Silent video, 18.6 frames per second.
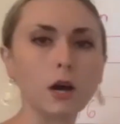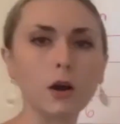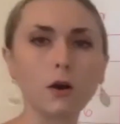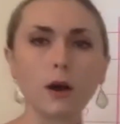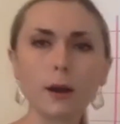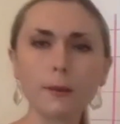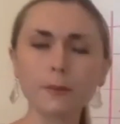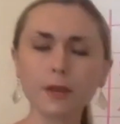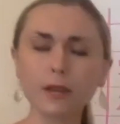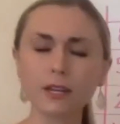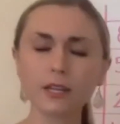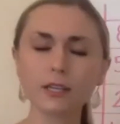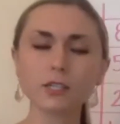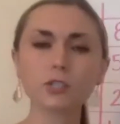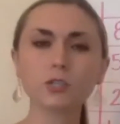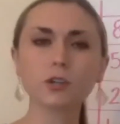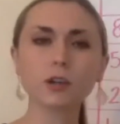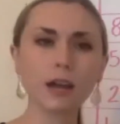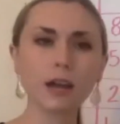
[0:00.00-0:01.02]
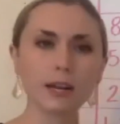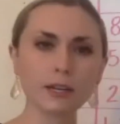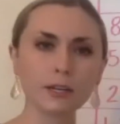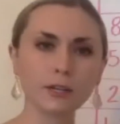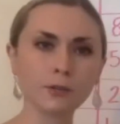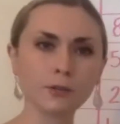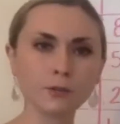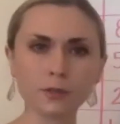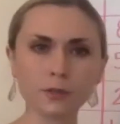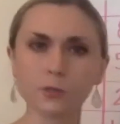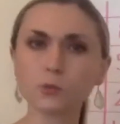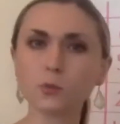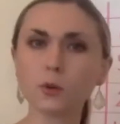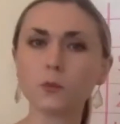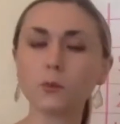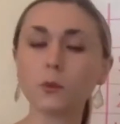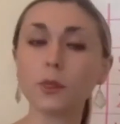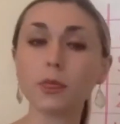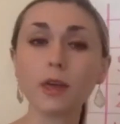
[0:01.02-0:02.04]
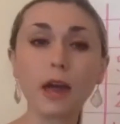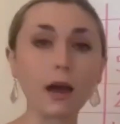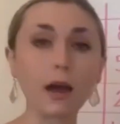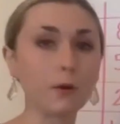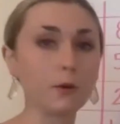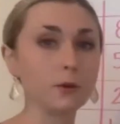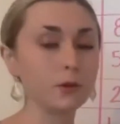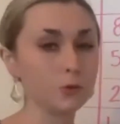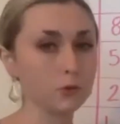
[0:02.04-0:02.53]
I'm gonna try to do this one without